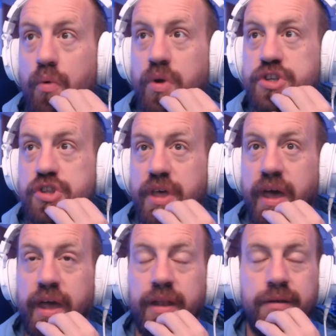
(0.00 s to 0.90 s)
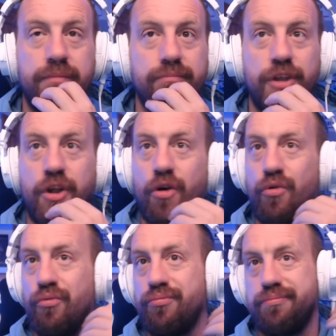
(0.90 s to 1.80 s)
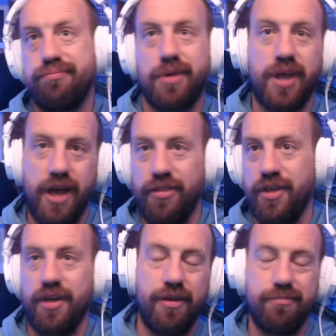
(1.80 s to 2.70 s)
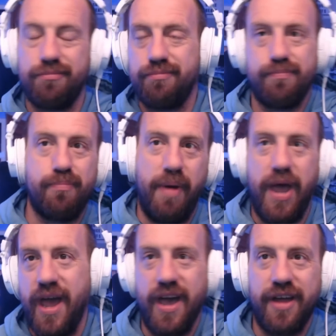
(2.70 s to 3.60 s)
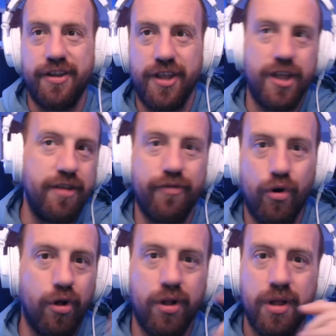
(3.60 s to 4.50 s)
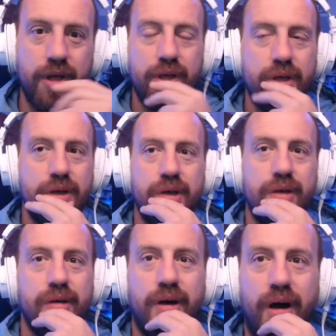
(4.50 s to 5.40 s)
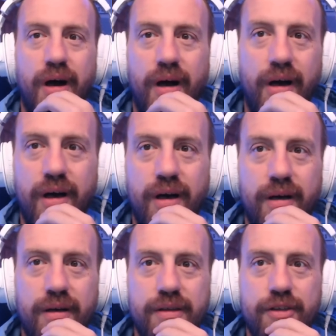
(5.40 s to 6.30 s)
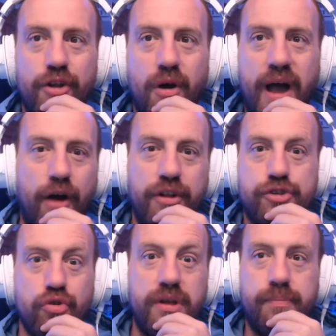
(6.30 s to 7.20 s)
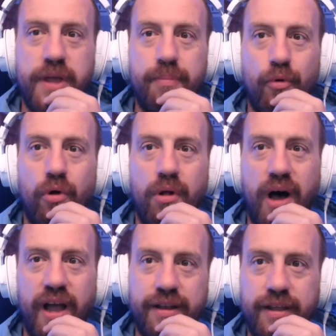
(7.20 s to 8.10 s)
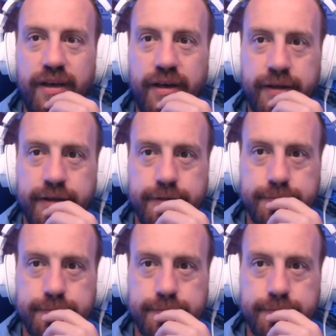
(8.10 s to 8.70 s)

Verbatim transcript: which then, you know, got the bad and evil, you know, how to treat people idea.